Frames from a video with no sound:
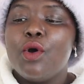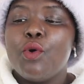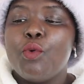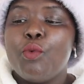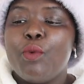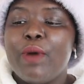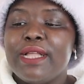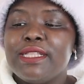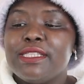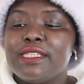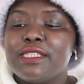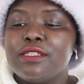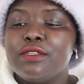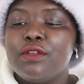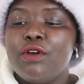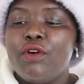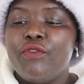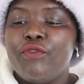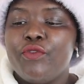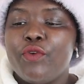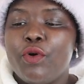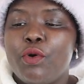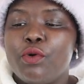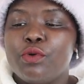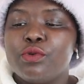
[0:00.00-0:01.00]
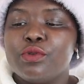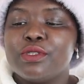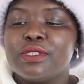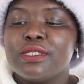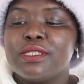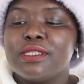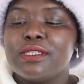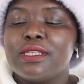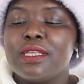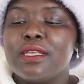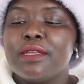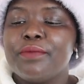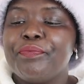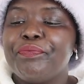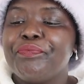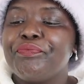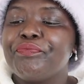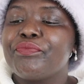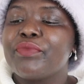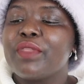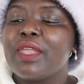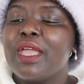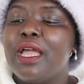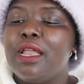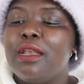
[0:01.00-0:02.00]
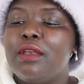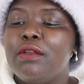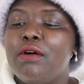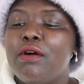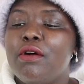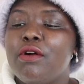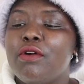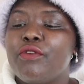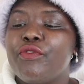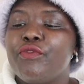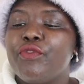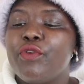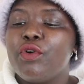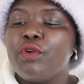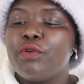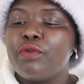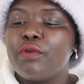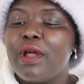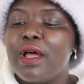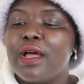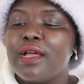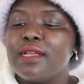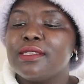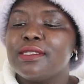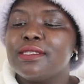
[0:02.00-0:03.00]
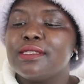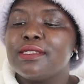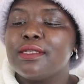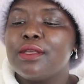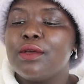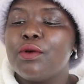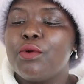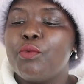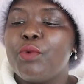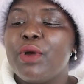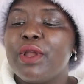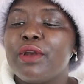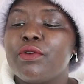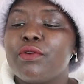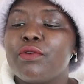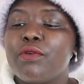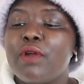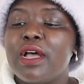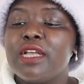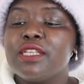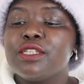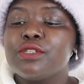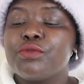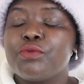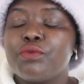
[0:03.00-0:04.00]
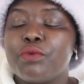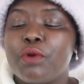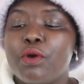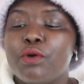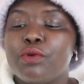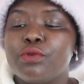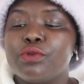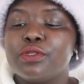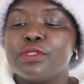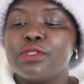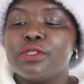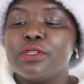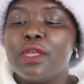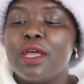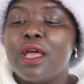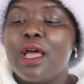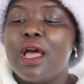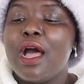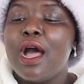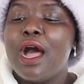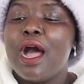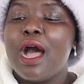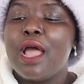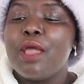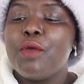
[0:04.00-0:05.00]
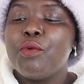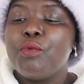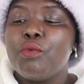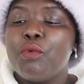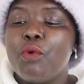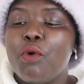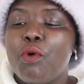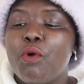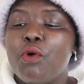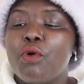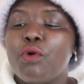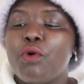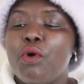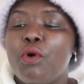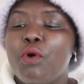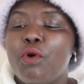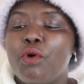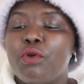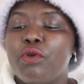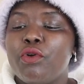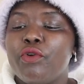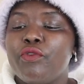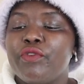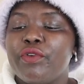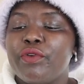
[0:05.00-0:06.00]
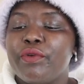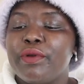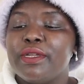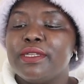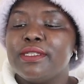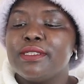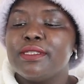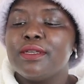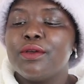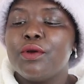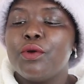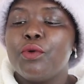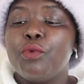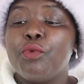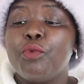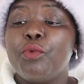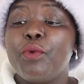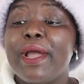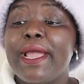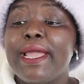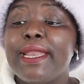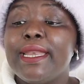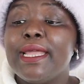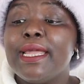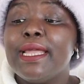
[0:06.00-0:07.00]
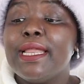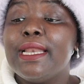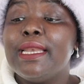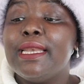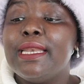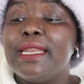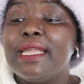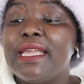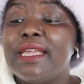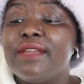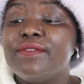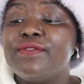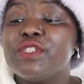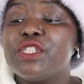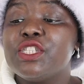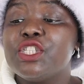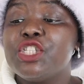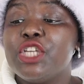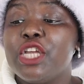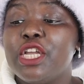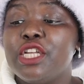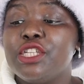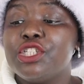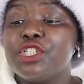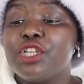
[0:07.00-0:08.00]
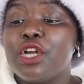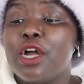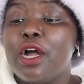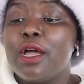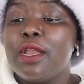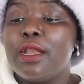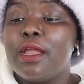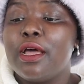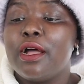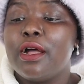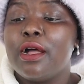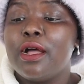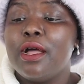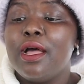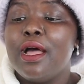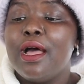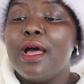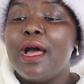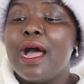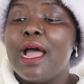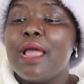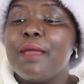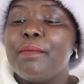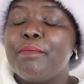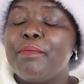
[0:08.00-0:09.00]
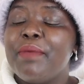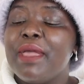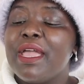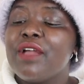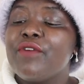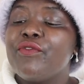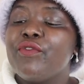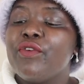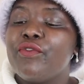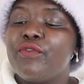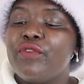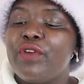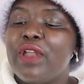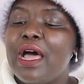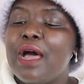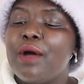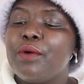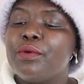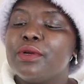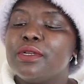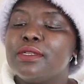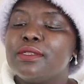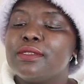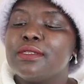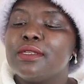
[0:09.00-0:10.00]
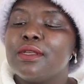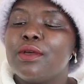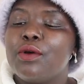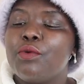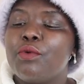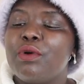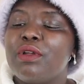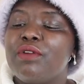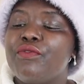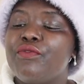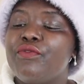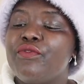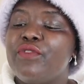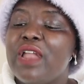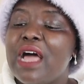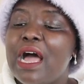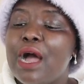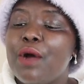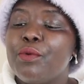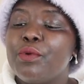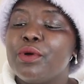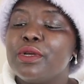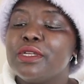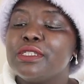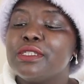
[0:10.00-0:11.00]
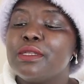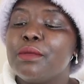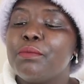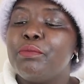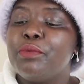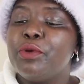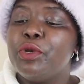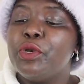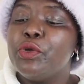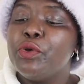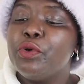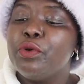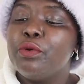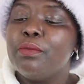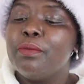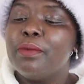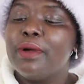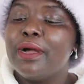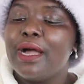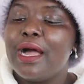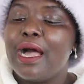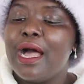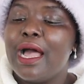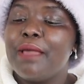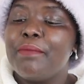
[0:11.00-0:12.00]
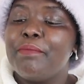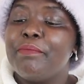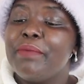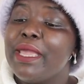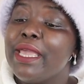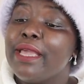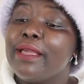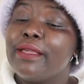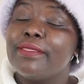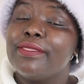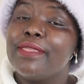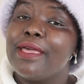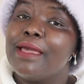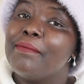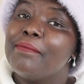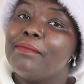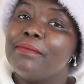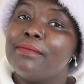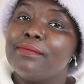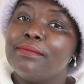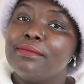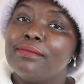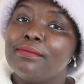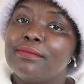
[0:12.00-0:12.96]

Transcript: when snow falls, I long for grass. When grass grows, I walk all over it. When leaves change color, I beg for flowers. When flowers bloom, I pick them.